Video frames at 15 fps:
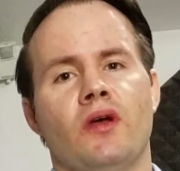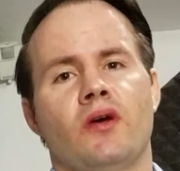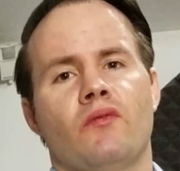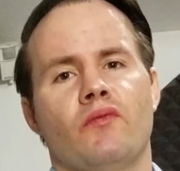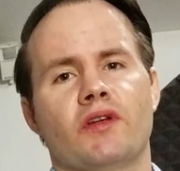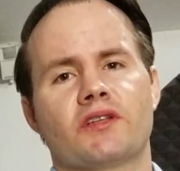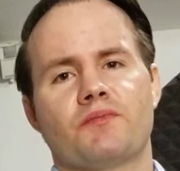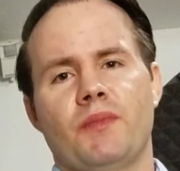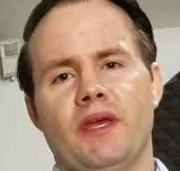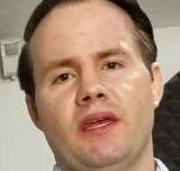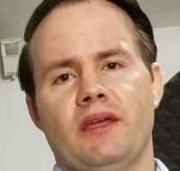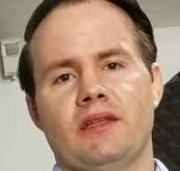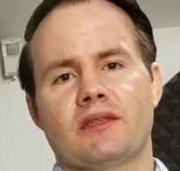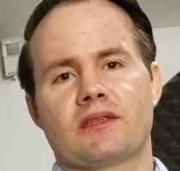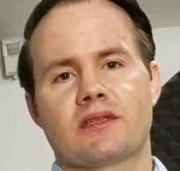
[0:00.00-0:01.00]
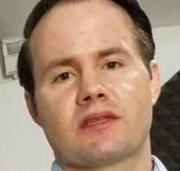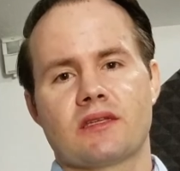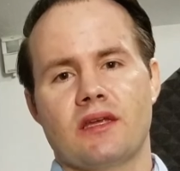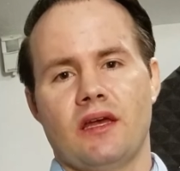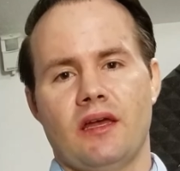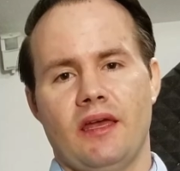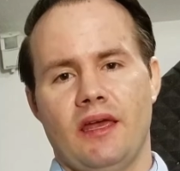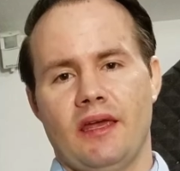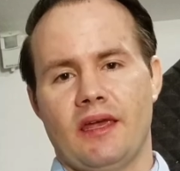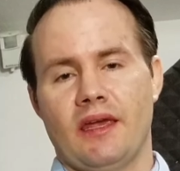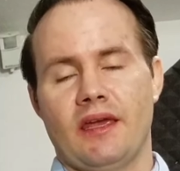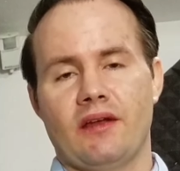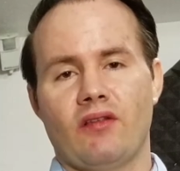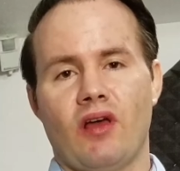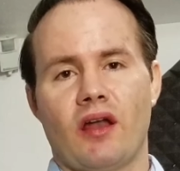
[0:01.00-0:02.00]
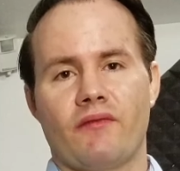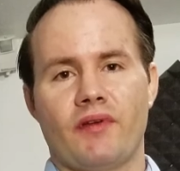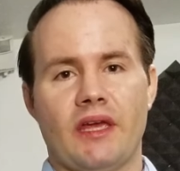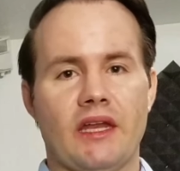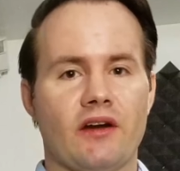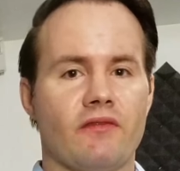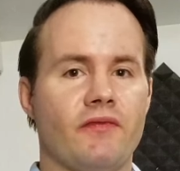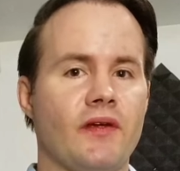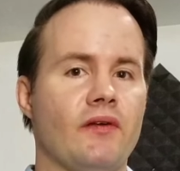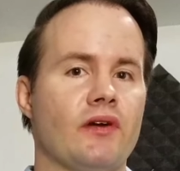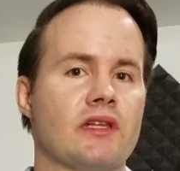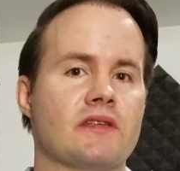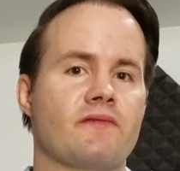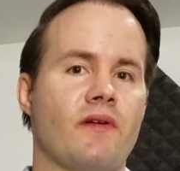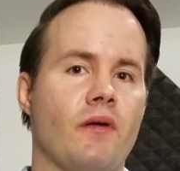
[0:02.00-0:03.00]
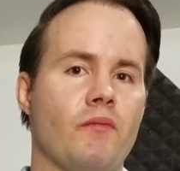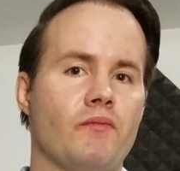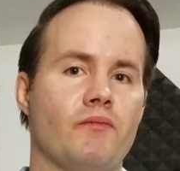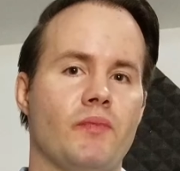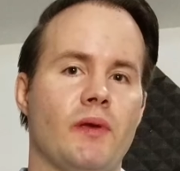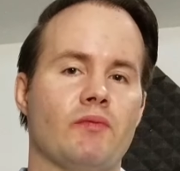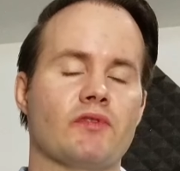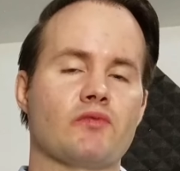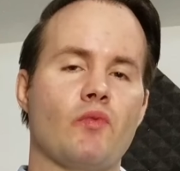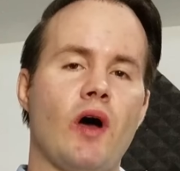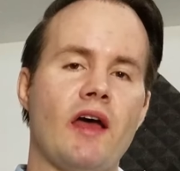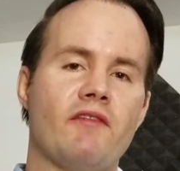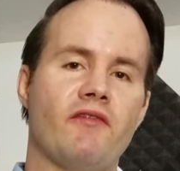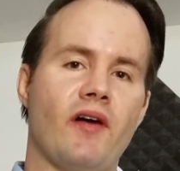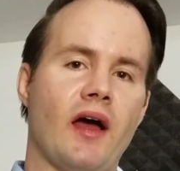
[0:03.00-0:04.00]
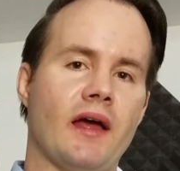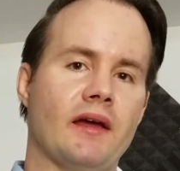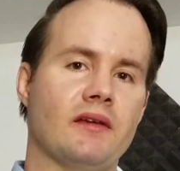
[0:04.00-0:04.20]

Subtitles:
which means it can get a lot of interference from people's Wi-Fi.